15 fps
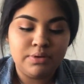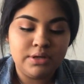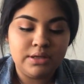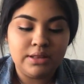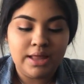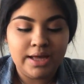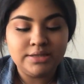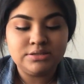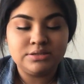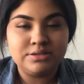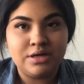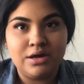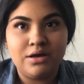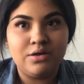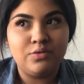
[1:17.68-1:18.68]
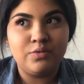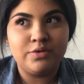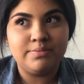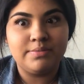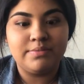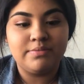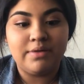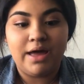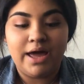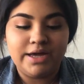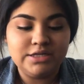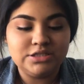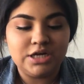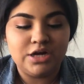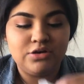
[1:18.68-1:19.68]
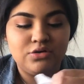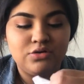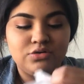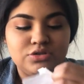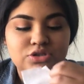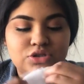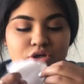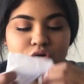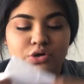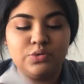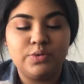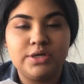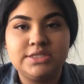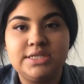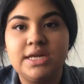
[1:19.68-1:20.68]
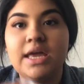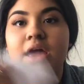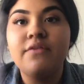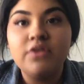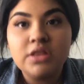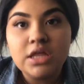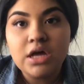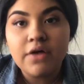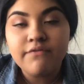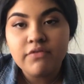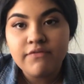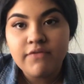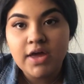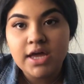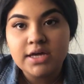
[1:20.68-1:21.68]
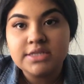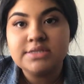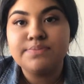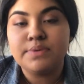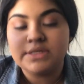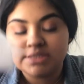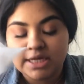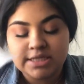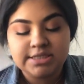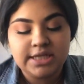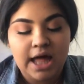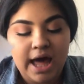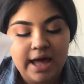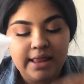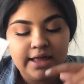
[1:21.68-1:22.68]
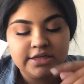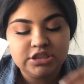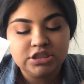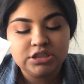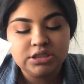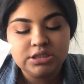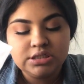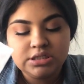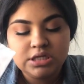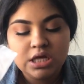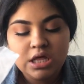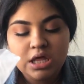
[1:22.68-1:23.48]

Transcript: put lashes on with eyeshadow. So we're gonna take everything off the face besides the eyelashes.